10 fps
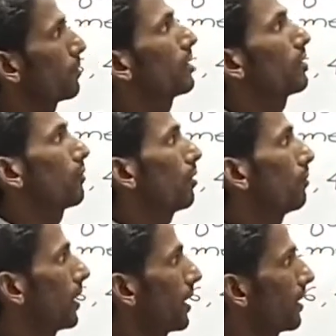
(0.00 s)
builder
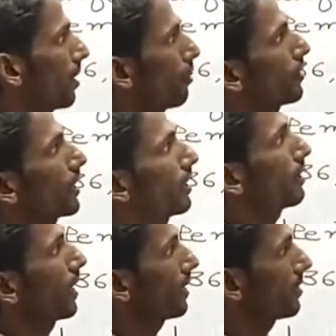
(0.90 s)
form and how we can
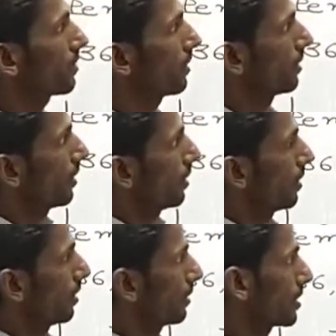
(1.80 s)

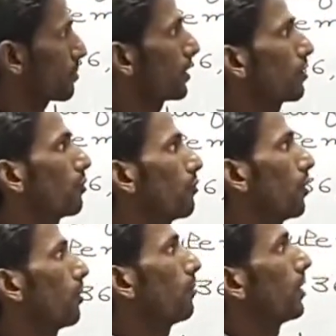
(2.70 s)
write this particular
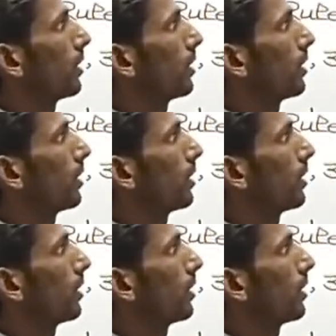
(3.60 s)
form